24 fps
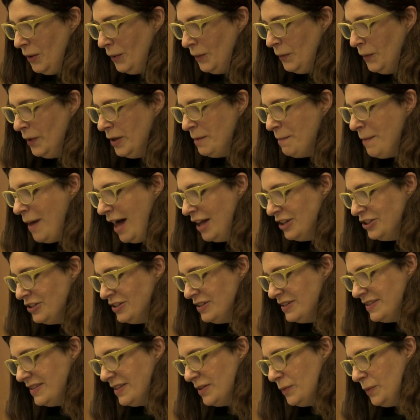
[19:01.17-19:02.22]
One
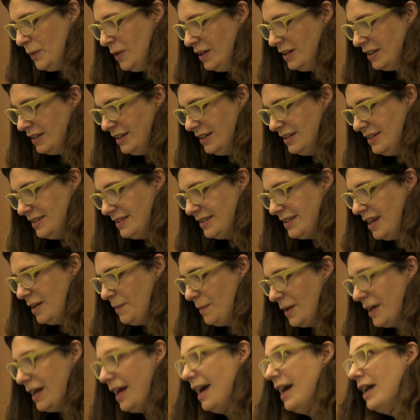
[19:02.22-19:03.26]
imagines that one can
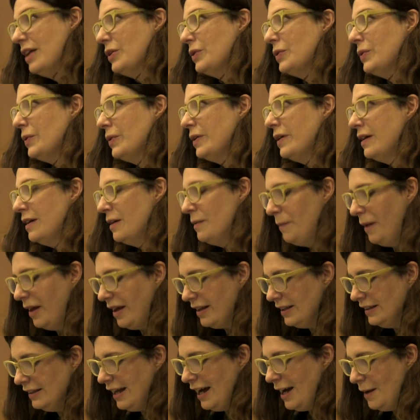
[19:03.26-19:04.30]
escape a category by
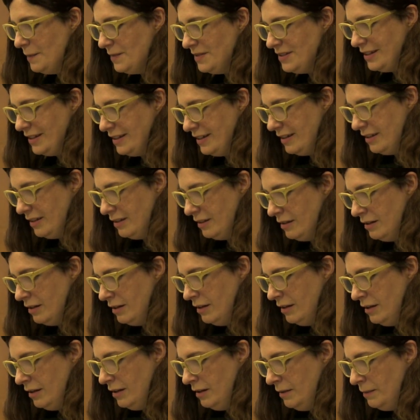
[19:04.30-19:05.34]
collapsing it,
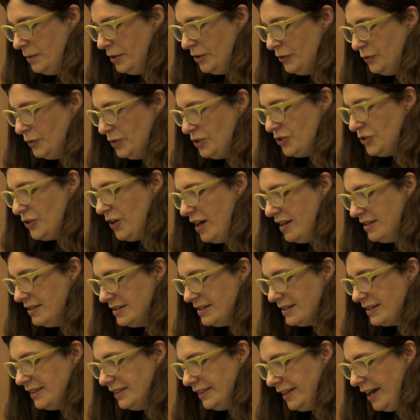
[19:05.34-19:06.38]
but if one tries
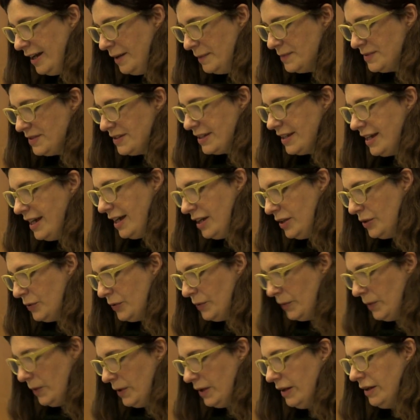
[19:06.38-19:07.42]
to collapse the
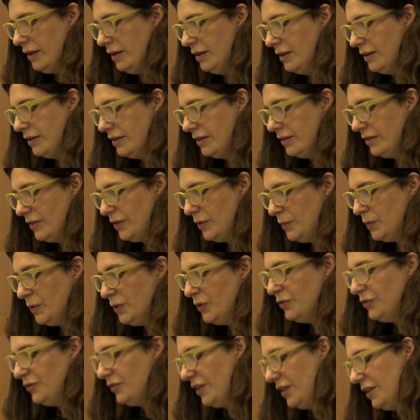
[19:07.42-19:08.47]
category, the
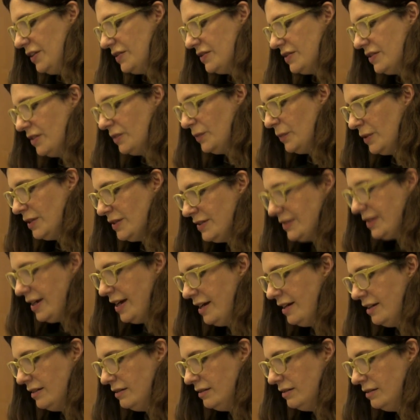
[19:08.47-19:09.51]
roof falls on one's
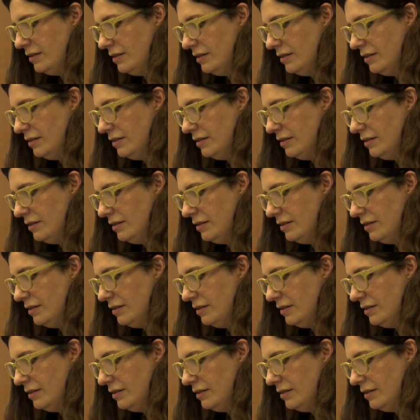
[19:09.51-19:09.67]
head.